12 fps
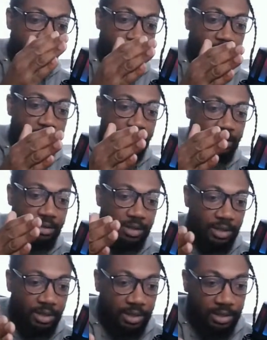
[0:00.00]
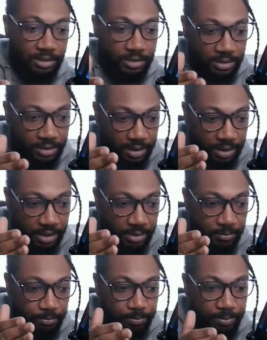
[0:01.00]
the
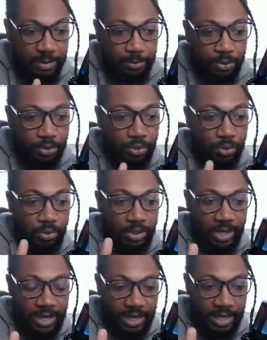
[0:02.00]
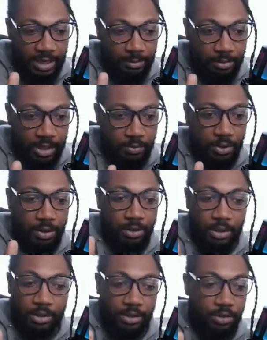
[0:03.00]
people who came, they
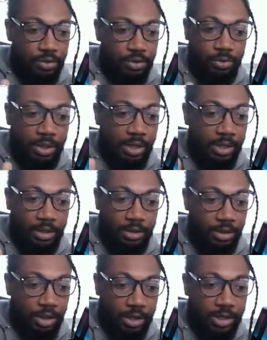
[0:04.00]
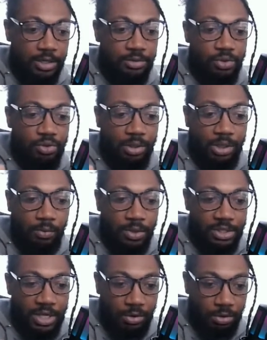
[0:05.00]
were used to accustomed to a lower
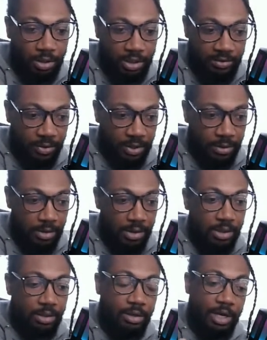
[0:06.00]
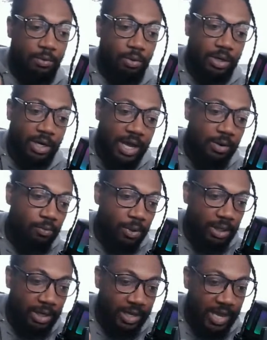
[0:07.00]
standard of living. They were not
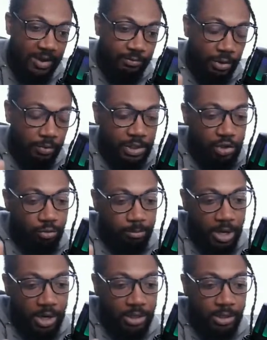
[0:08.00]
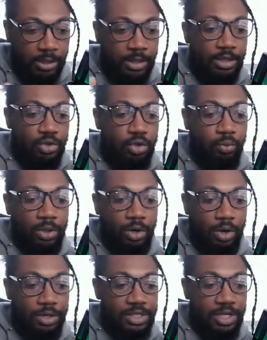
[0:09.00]
willing, after it reached to America, to
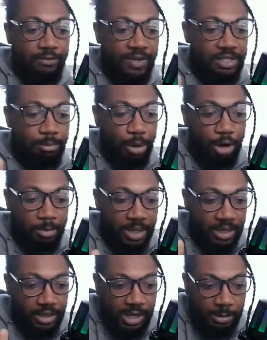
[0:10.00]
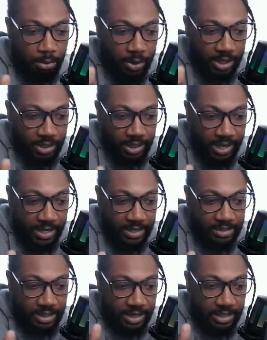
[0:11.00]
regard itself as a permanent laboring
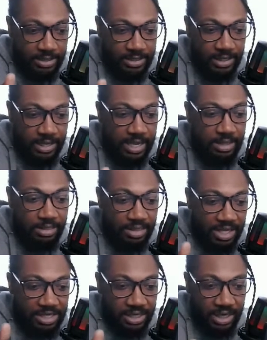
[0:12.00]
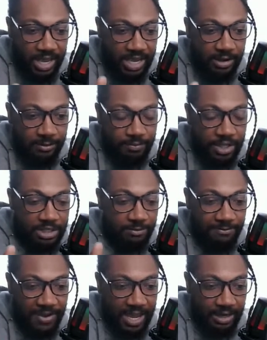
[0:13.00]
class. And it is in this light of this
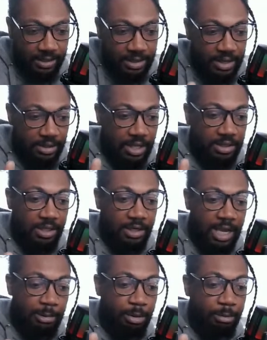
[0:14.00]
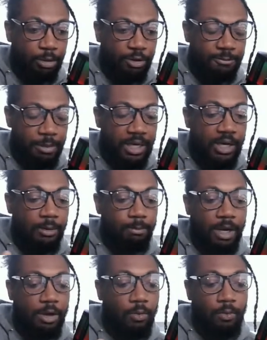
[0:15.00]
fact that the labor movement
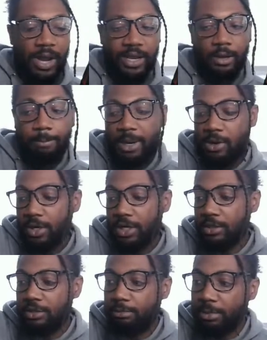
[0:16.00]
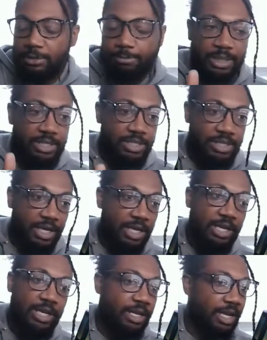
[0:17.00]
among white Americans must be
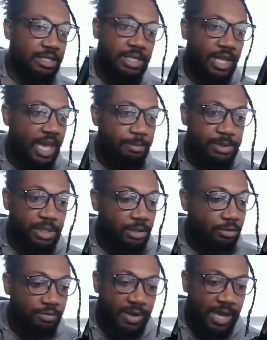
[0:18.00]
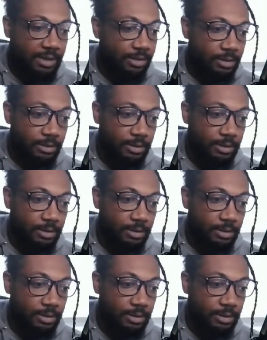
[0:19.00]
studied. And that's an absolute fact.